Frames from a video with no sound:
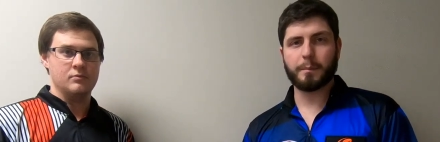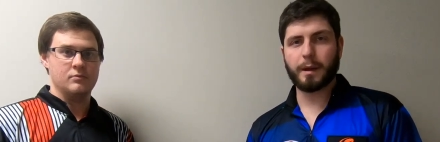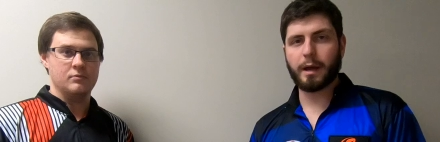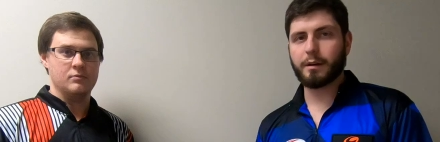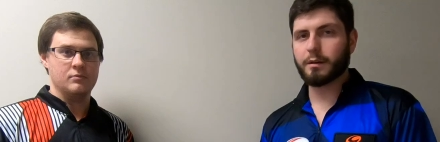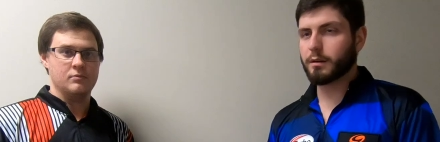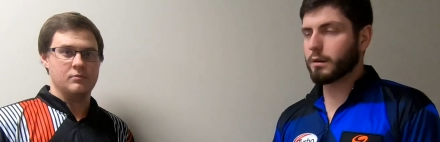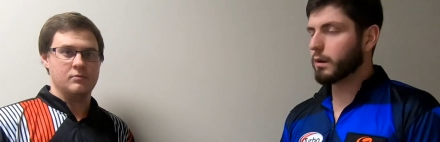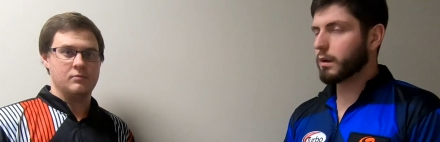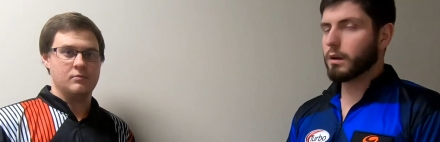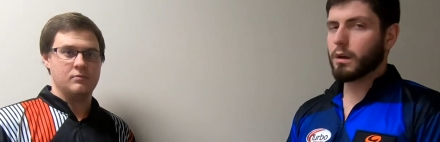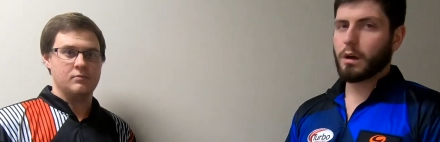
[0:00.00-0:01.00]
Speaker 1: pattern.
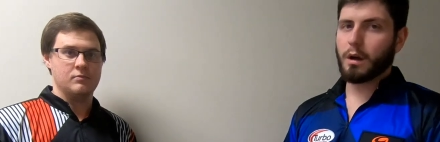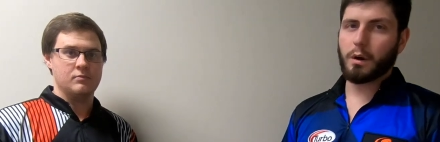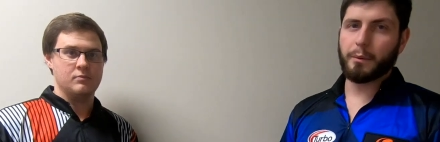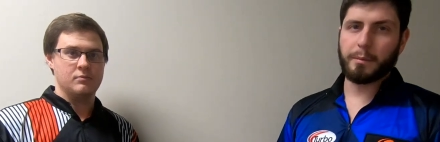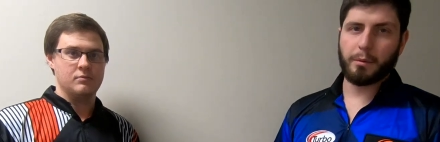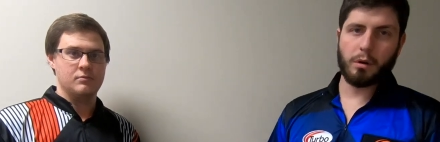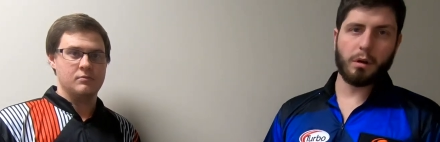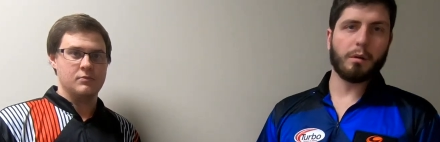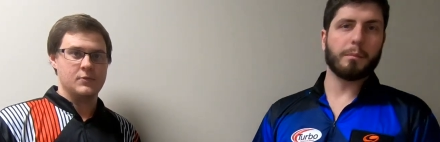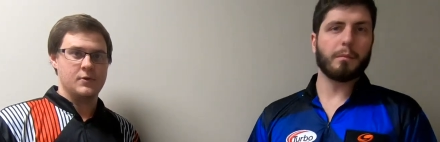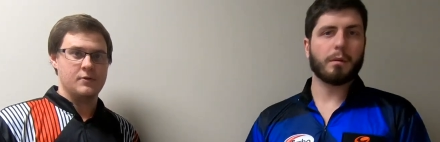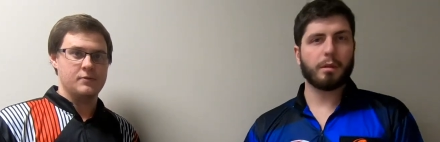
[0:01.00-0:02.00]
Uh, we bowled
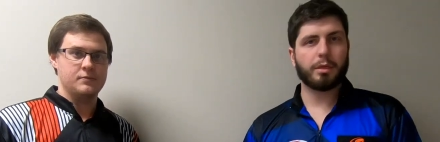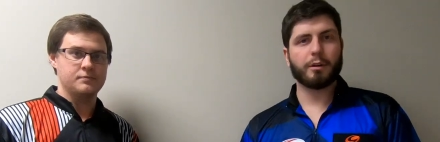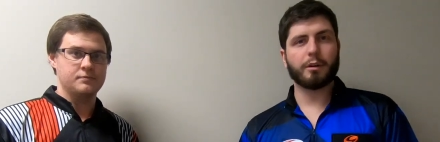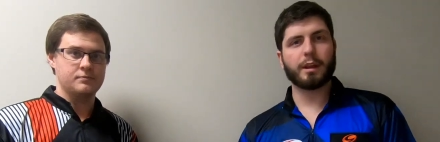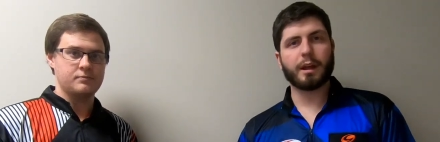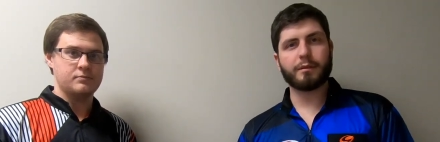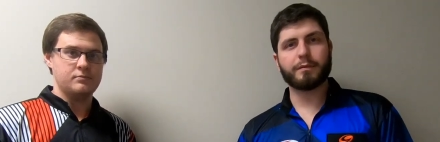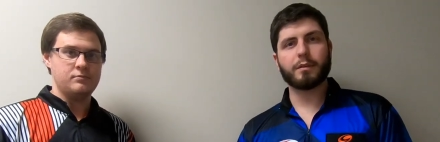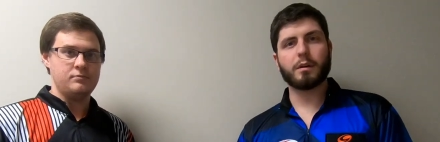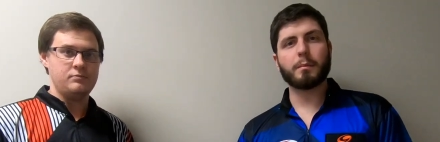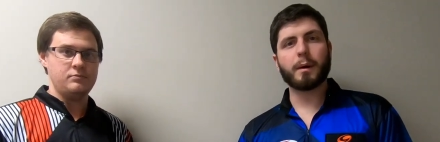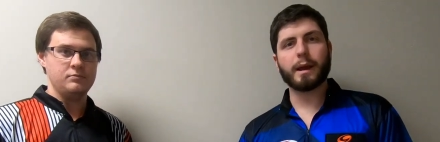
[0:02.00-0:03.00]
on thirty-eight
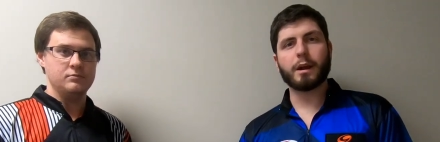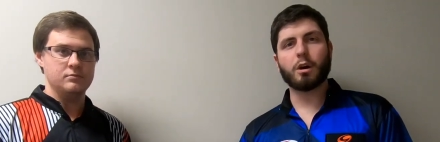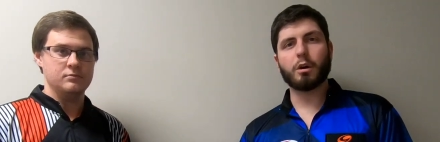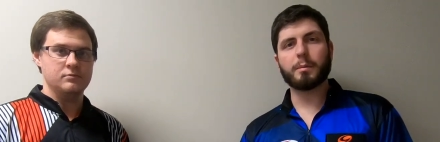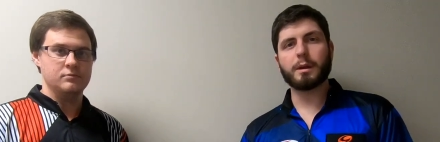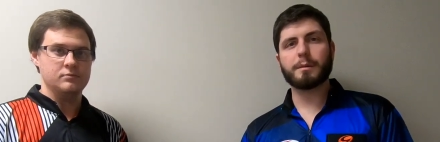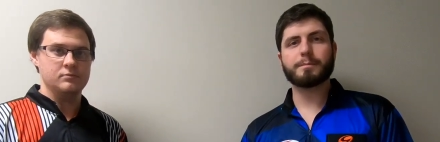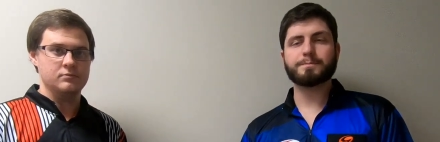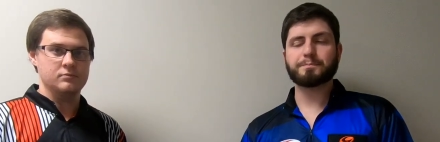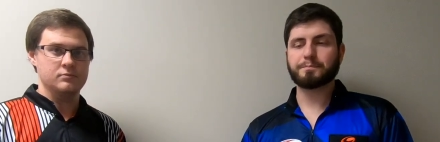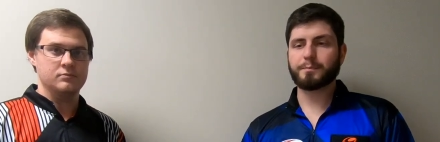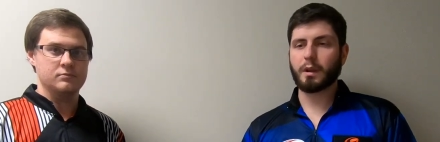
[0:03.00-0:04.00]
foot Mike Albee.
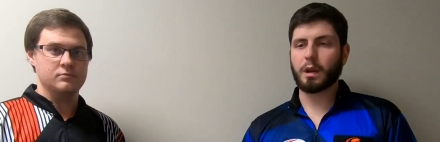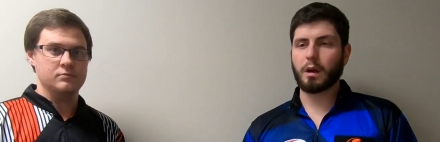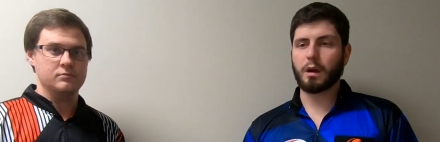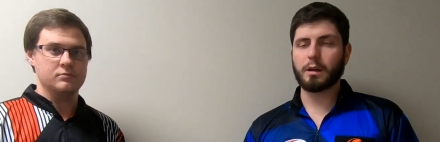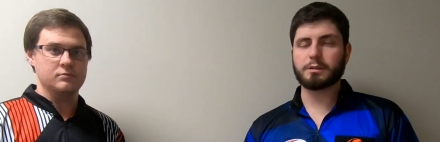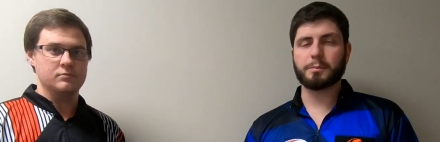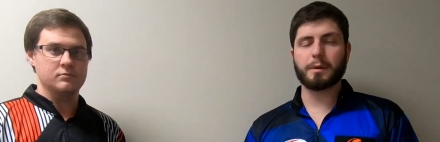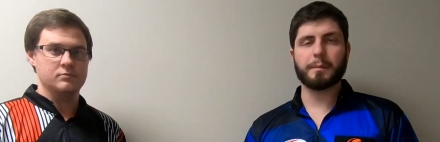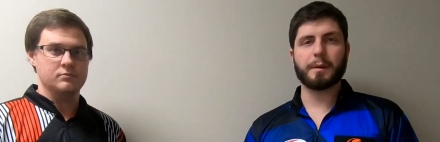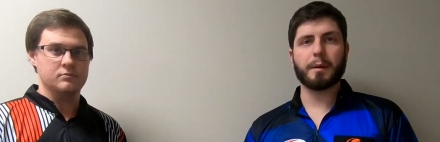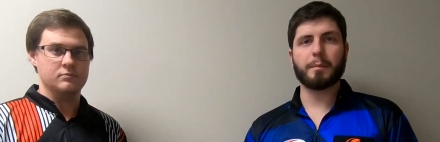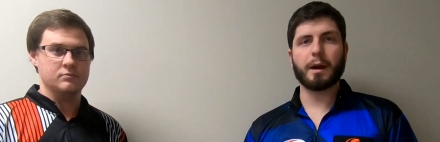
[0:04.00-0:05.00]
Uh, it's a P
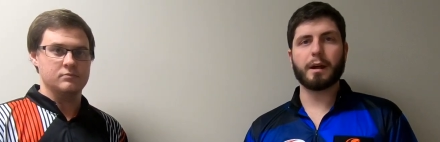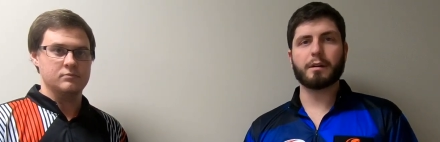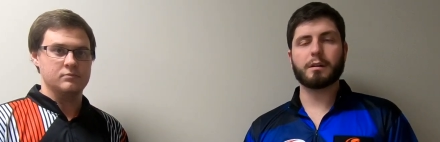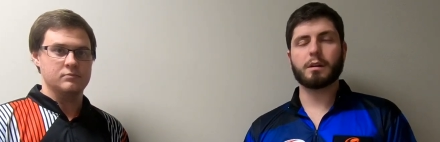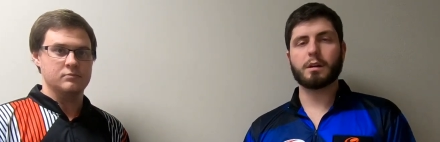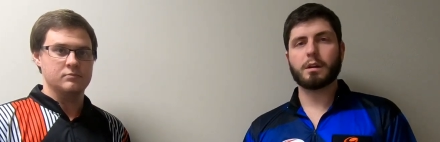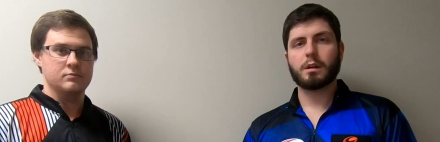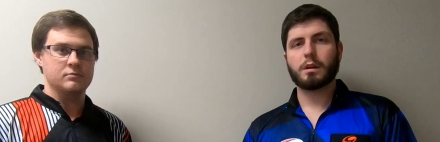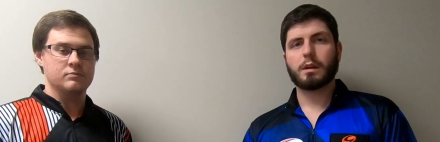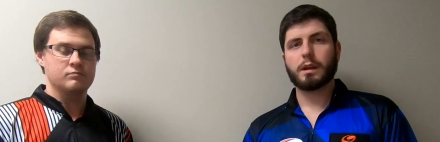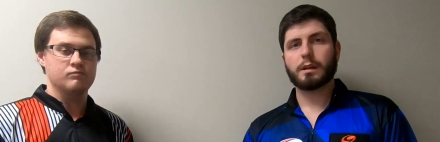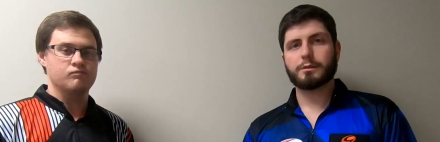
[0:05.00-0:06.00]
V A pattern.
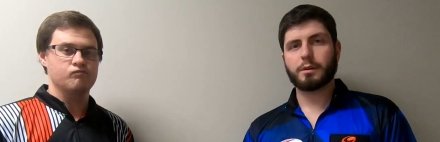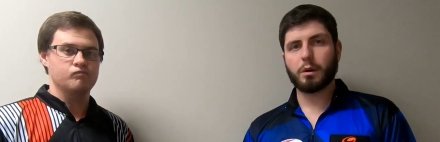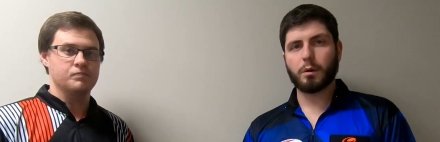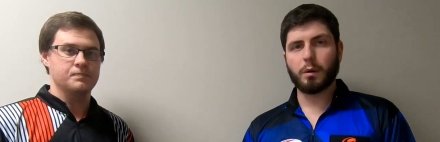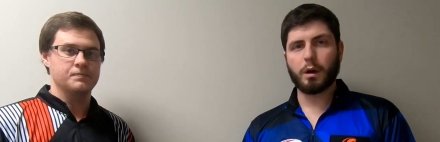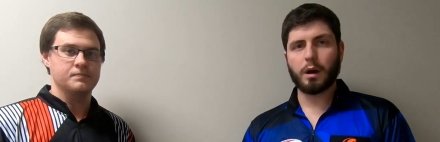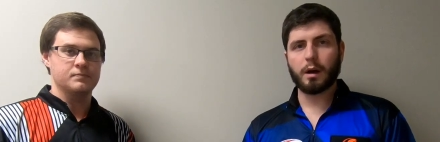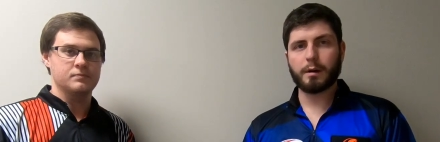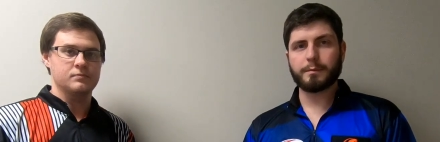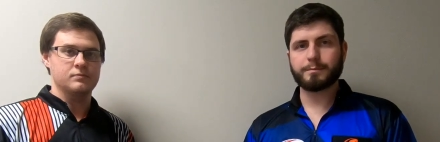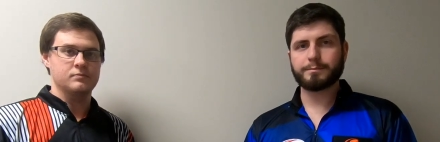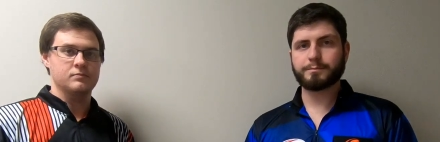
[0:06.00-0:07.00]
Speaker 2: So
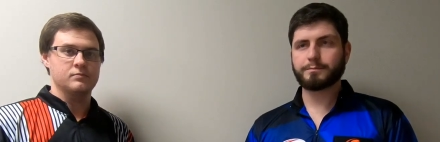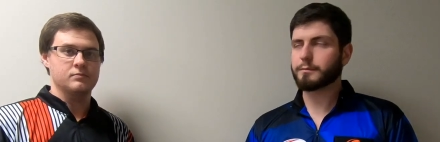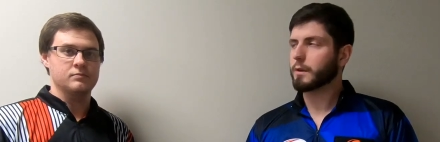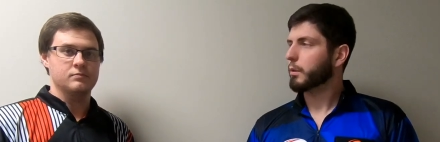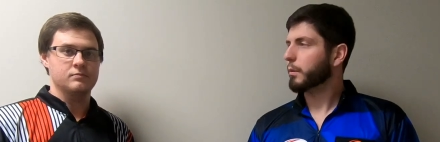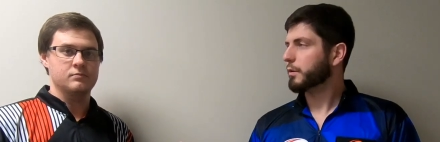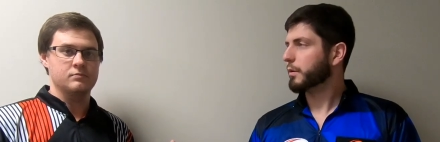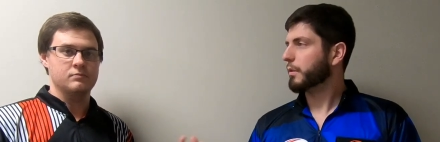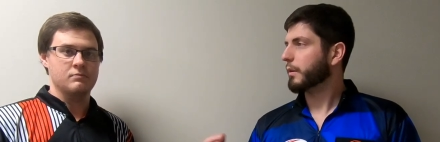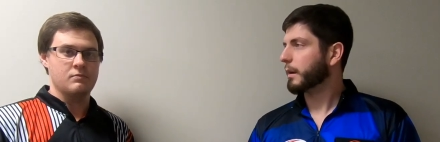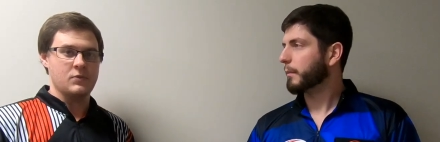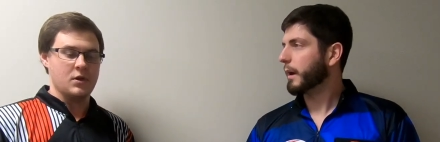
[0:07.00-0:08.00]
uh, what do you
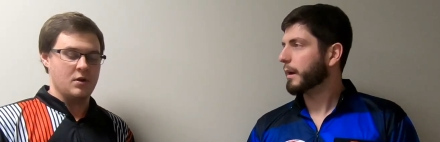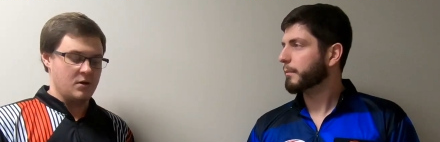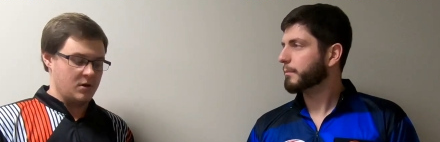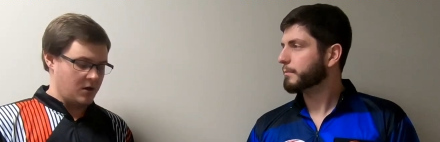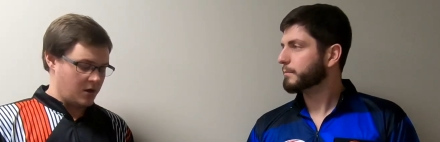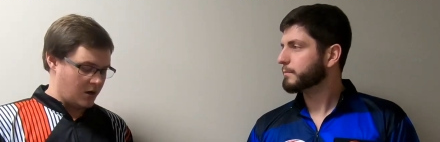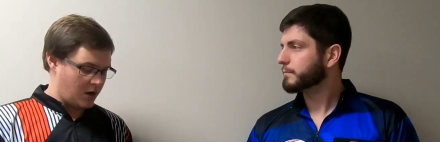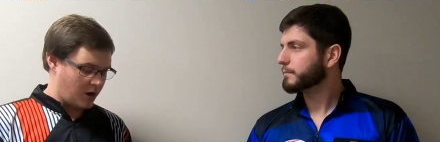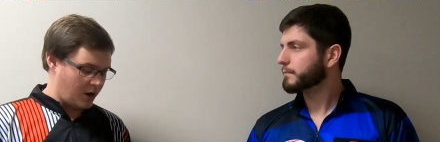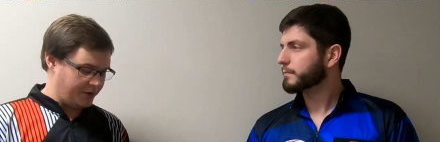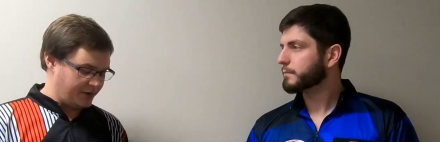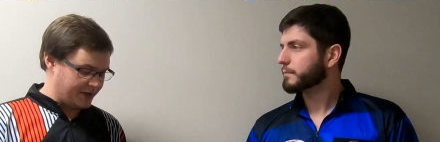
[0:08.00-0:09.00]
think, Matt?
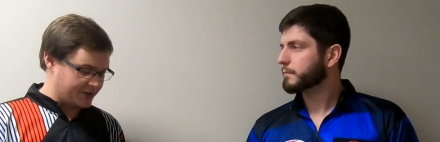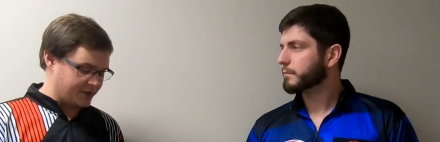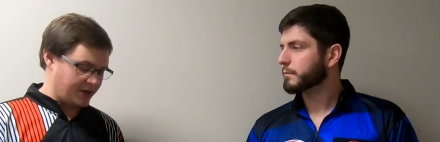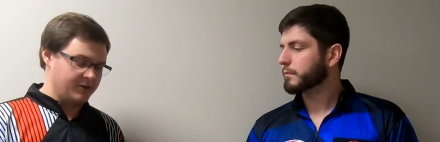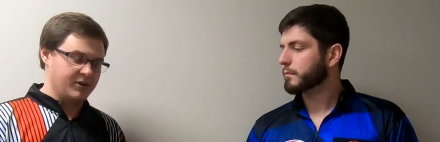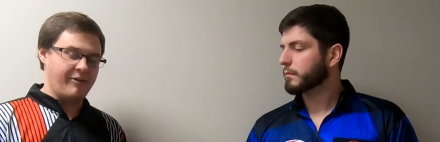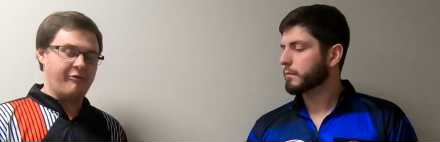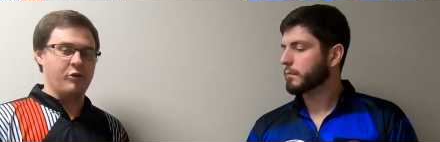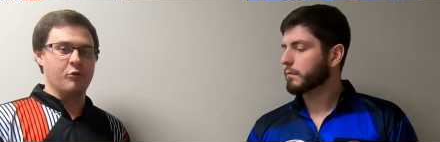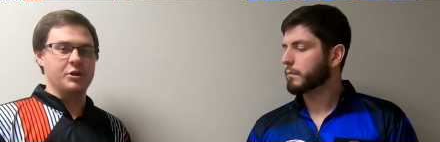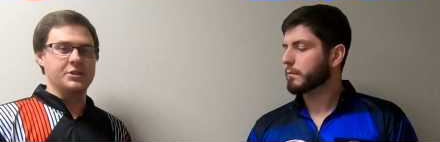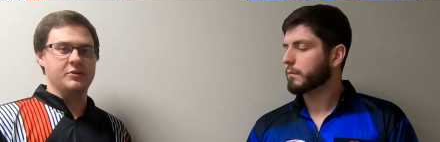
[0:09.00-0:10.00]
I think it's, it
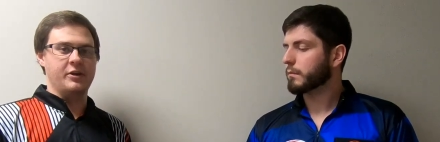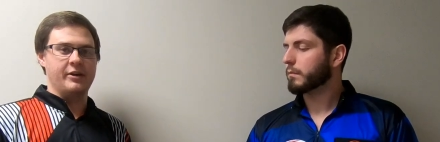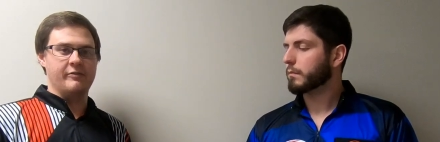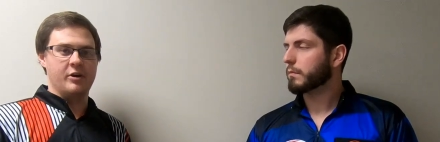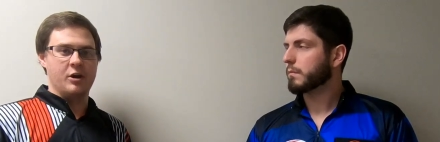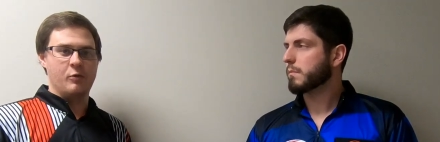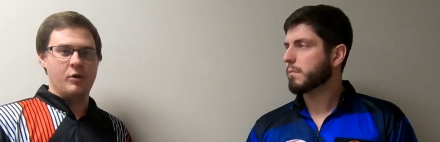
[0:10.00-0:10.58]
definitely reads the lane very